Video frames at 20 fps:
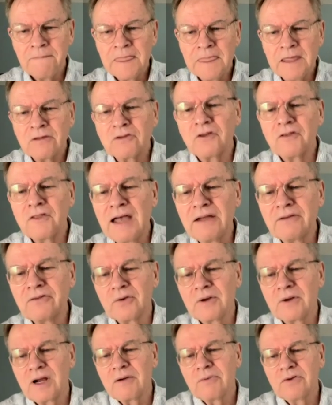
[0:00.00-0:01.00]
So that's
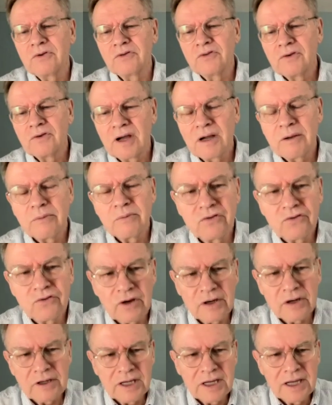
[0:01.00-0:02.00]
what I was
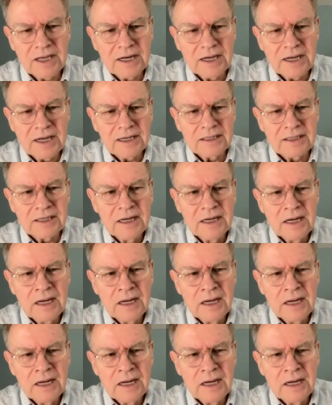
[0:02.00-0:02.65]
trying to get at.